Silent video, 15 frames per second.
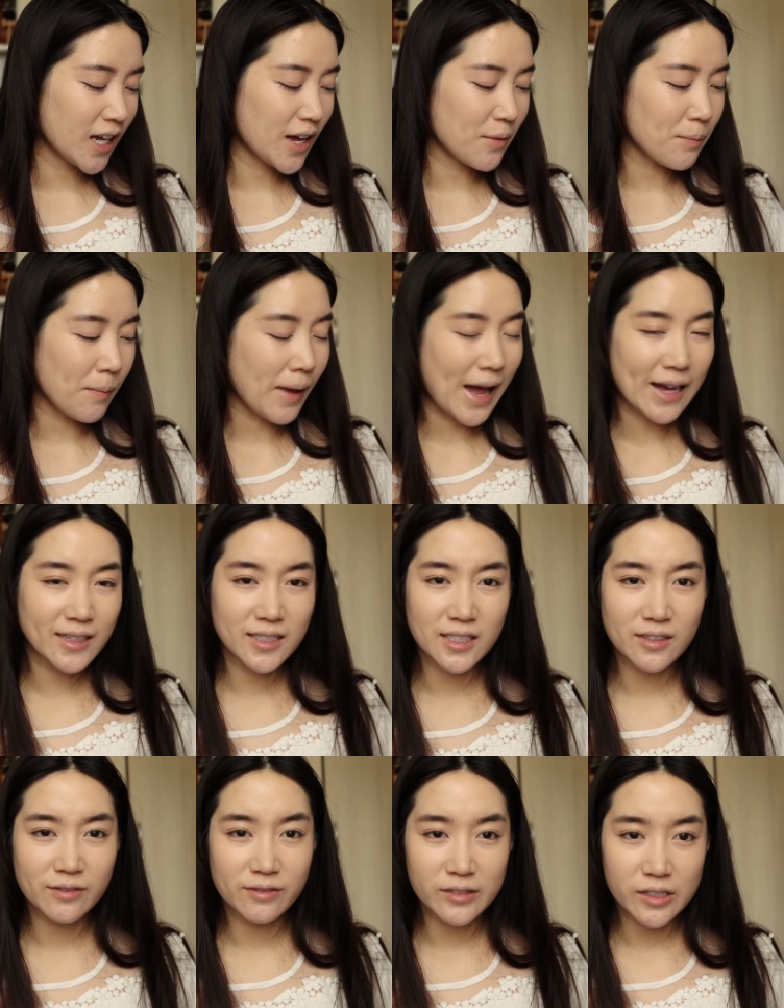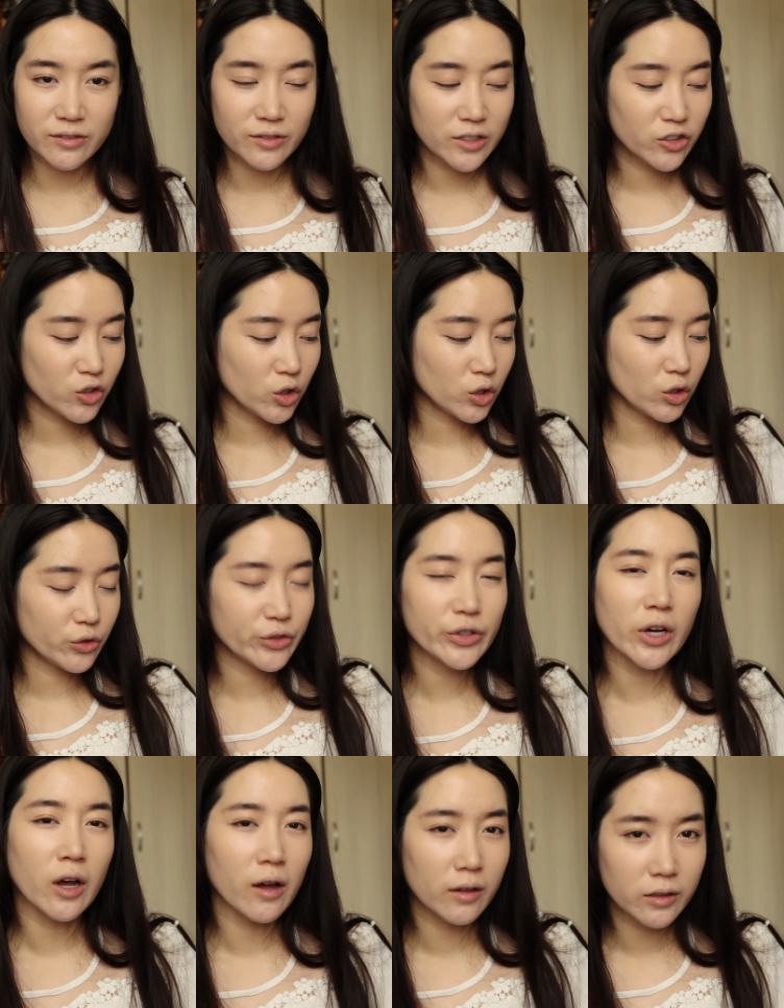a massive difference to use
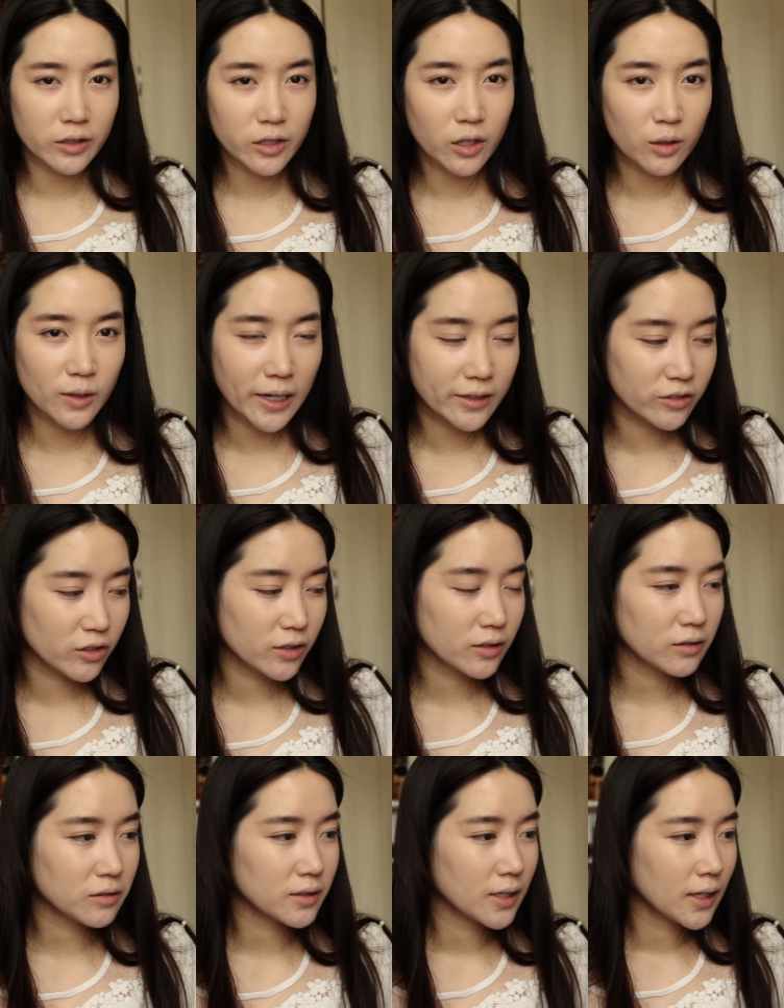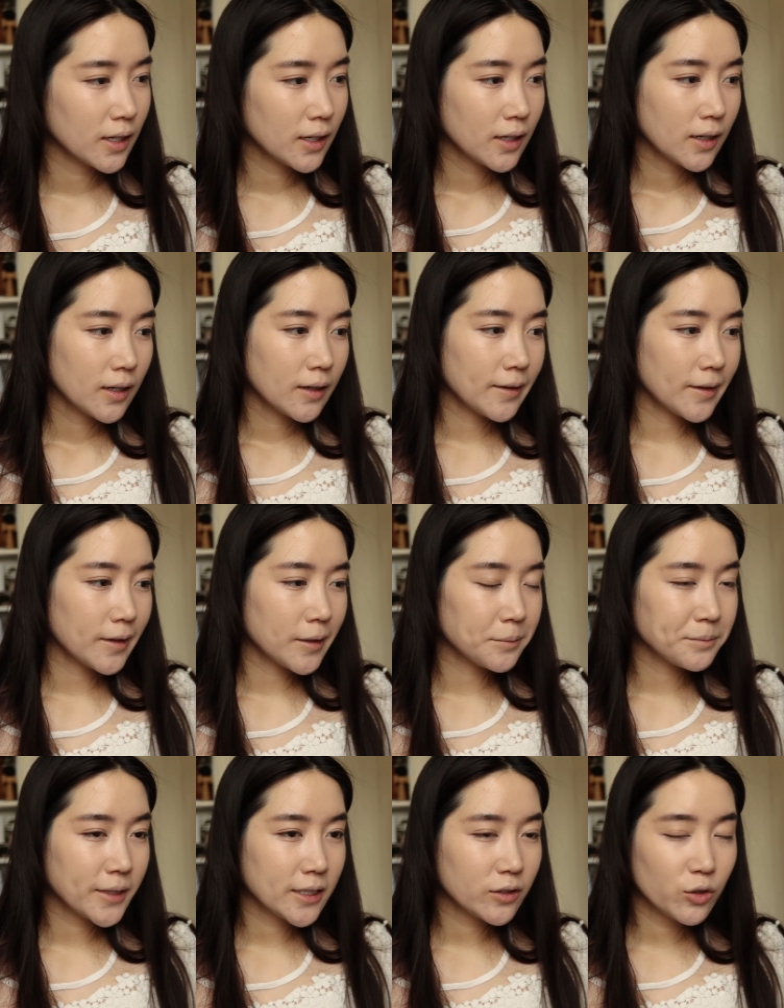color correctors
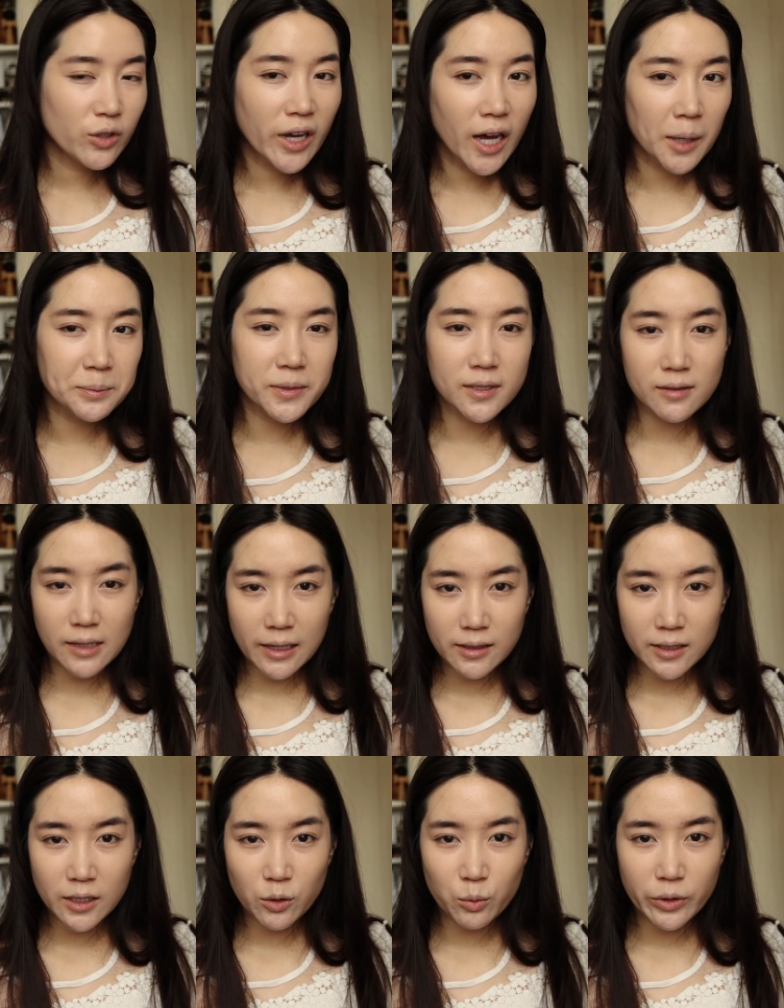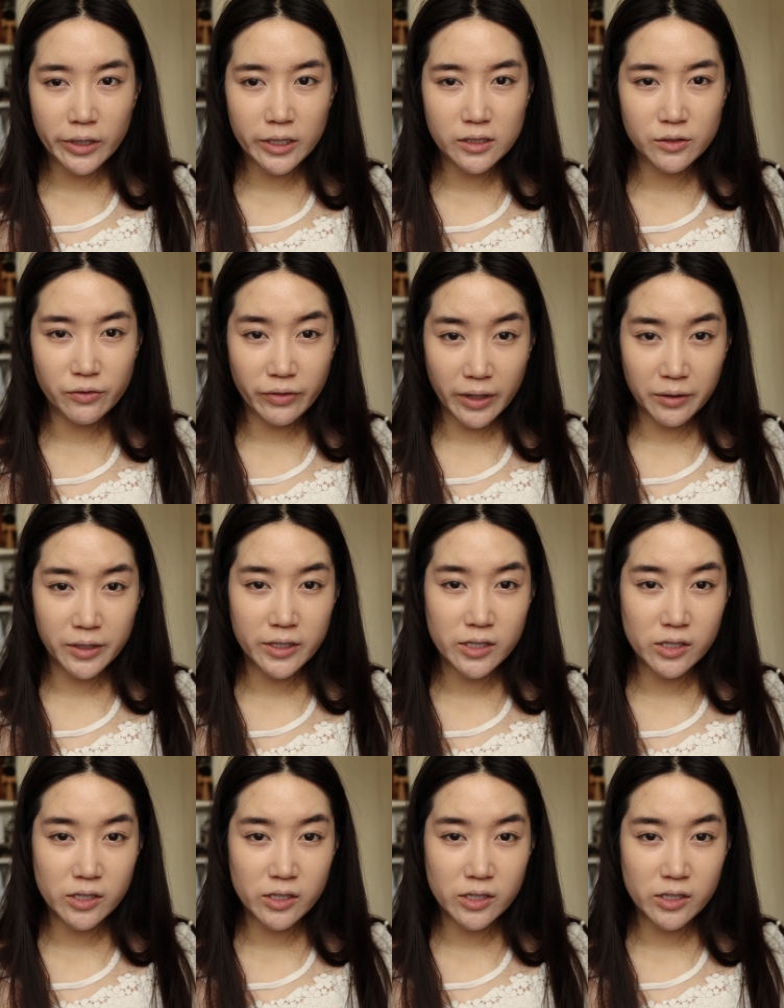um, they do help slightly when it's very